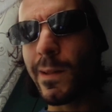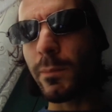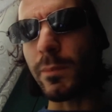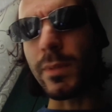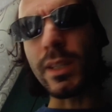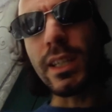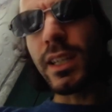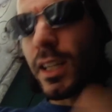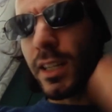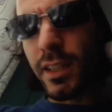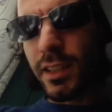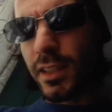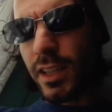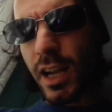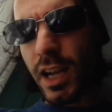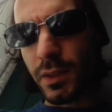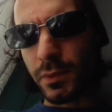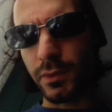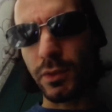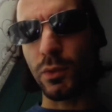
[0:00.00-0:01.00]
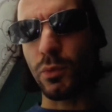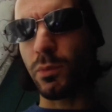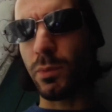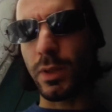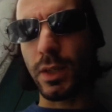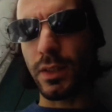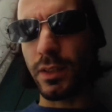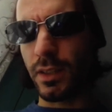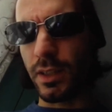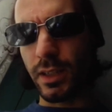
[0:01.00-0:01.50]
Being ready after, no,
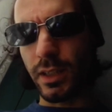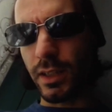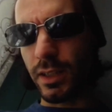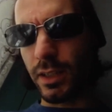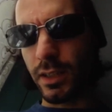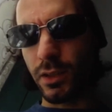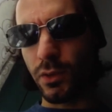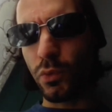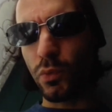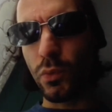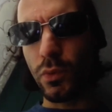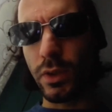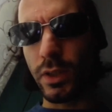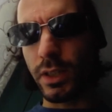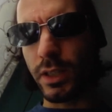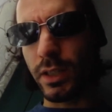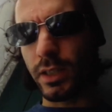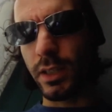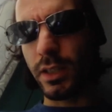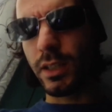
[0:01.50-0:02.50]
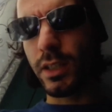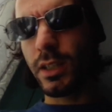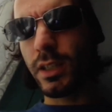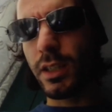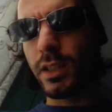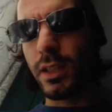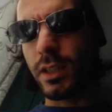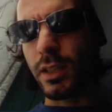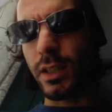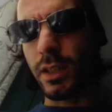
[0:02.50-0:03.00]
practically, non
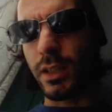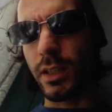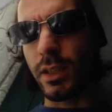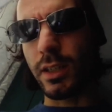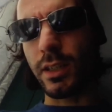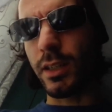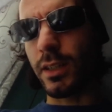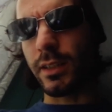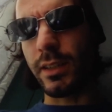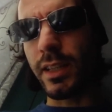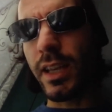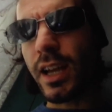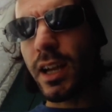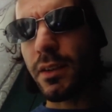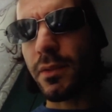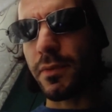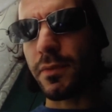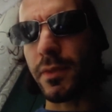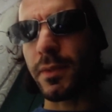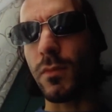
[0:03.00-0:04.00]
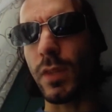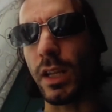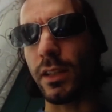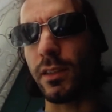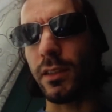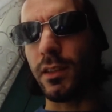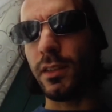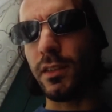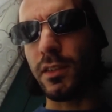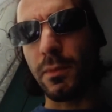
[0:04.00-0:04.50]
the half,
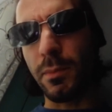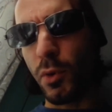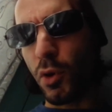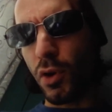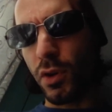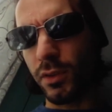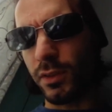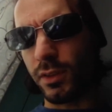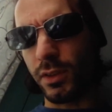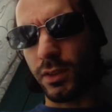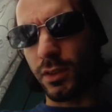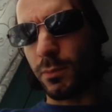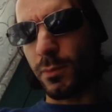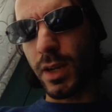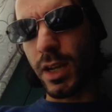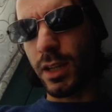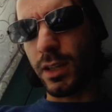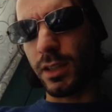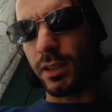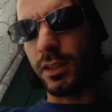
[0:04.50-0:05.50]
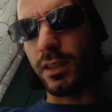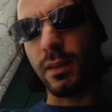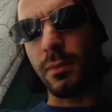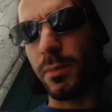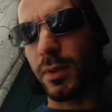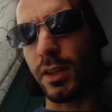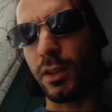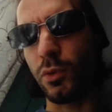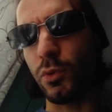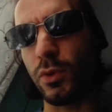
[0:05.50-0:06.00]
at this point, my
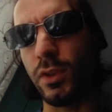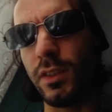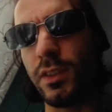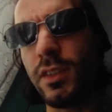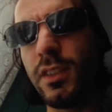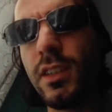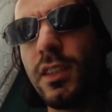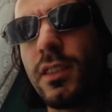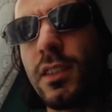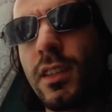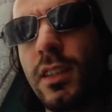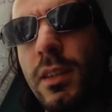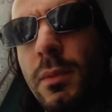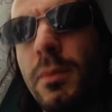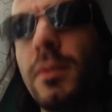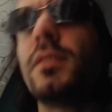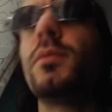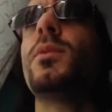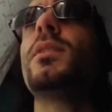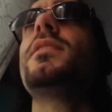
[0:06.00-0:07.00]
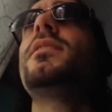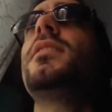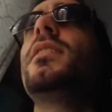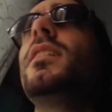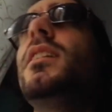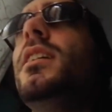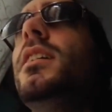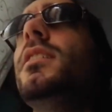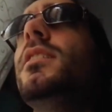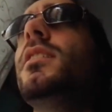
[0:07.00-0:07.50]
temperature is this, I repeat once
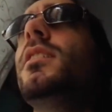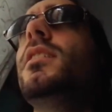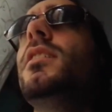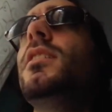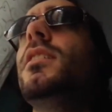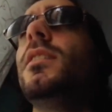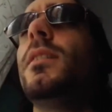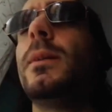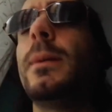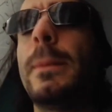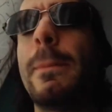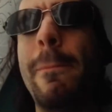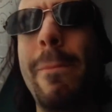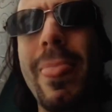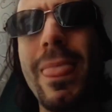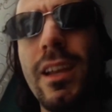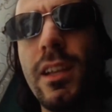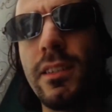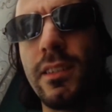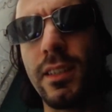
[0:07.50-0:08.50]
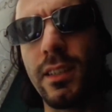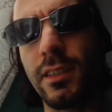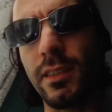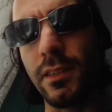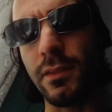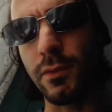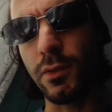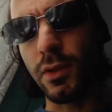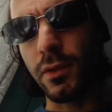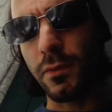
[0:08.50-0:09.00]
again,
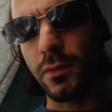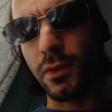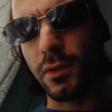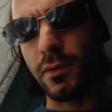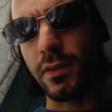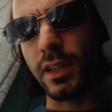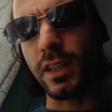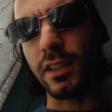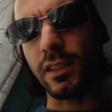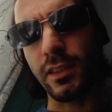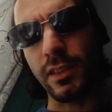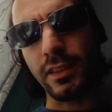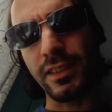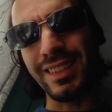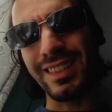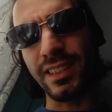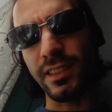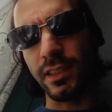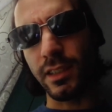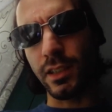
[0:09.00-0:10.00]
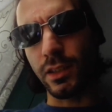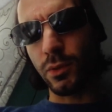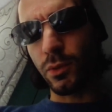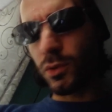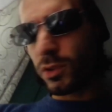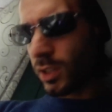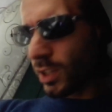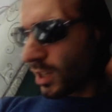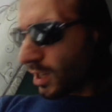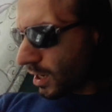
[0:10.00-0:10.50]
64.45 in
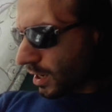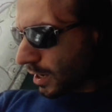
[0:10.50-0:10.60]
Celsius,